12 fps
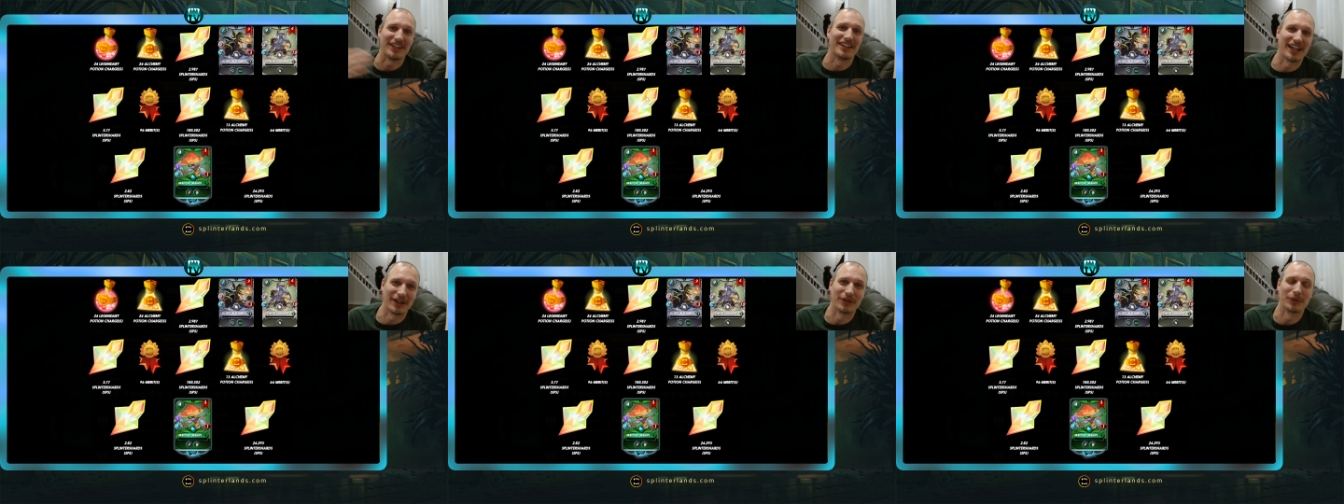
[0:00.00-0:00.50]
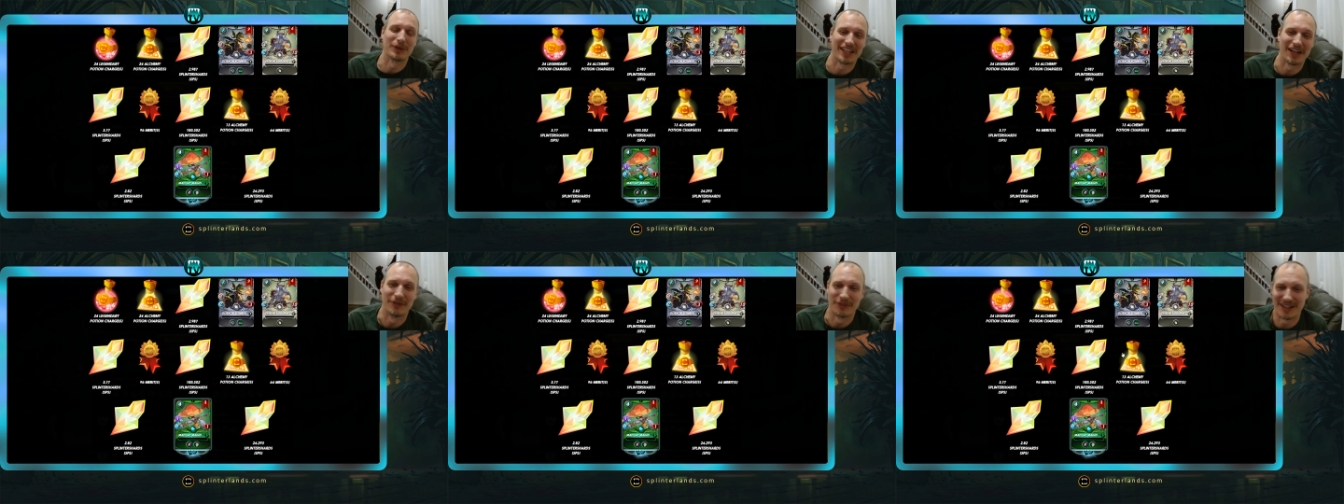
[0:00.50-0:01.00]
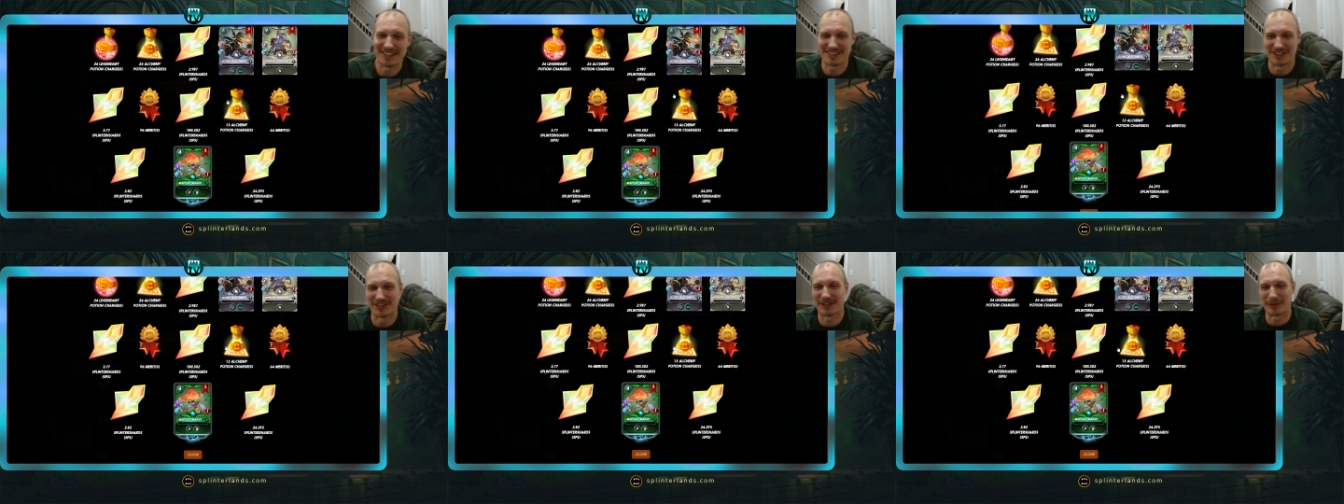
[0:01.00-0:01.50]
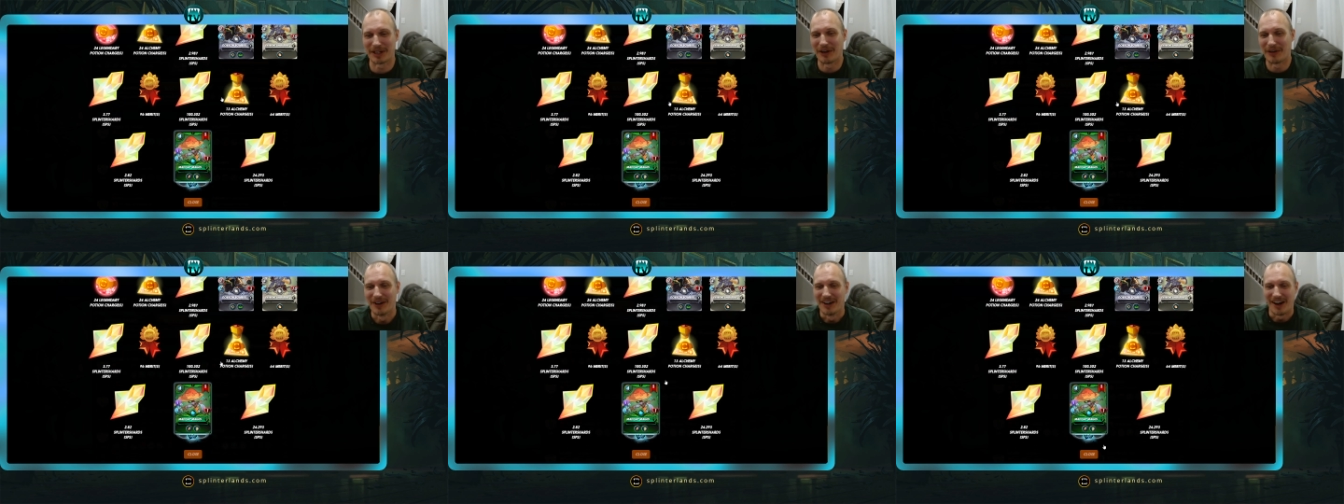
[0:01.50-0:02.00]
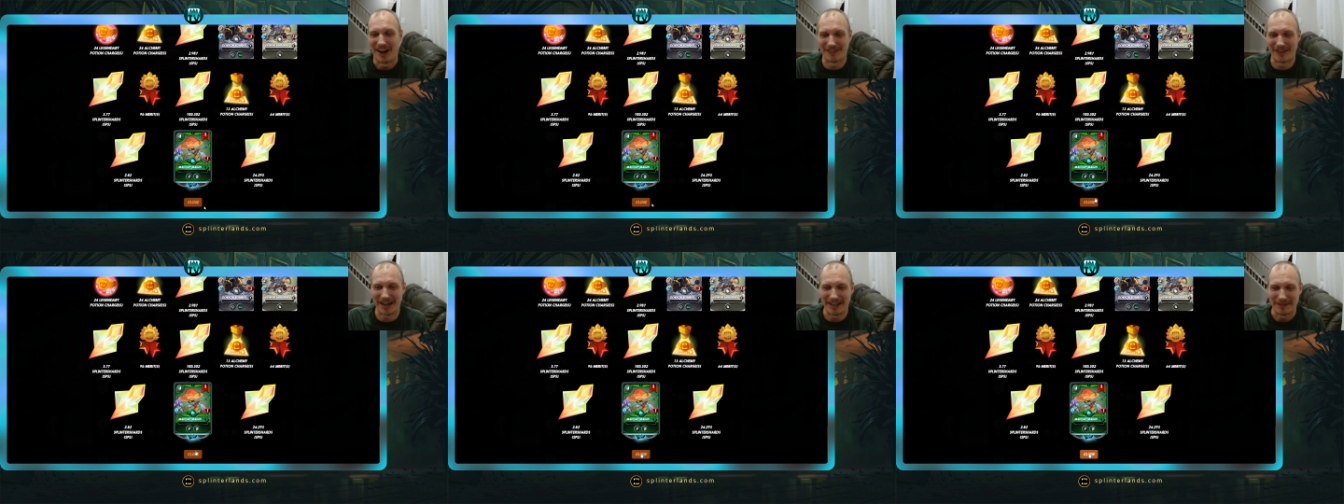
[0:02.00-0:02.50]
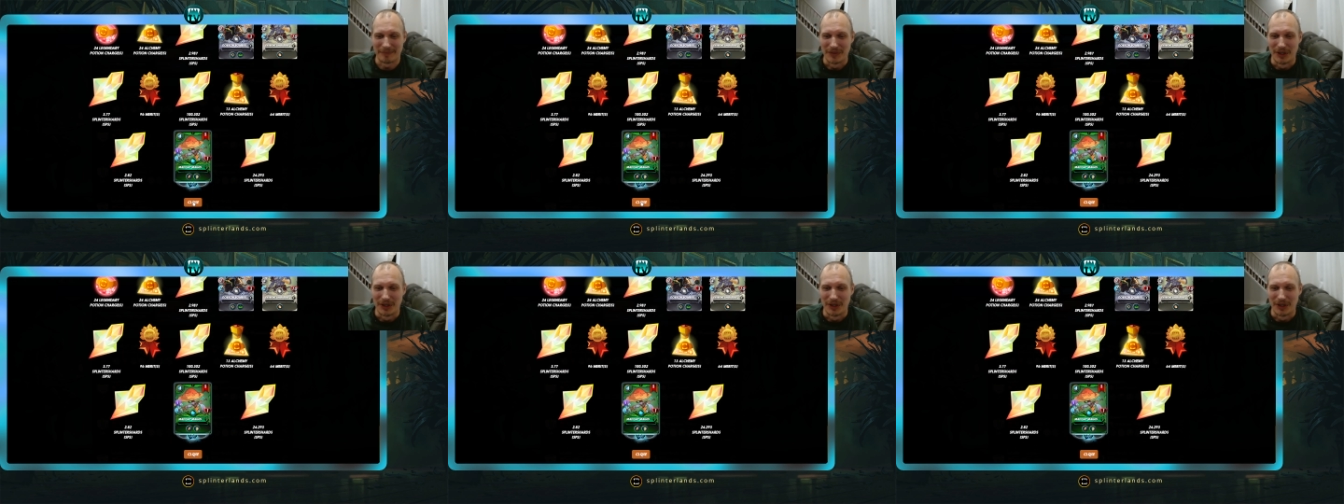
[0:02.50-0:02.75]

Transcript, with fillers: in that other account, right? So there we go. All right.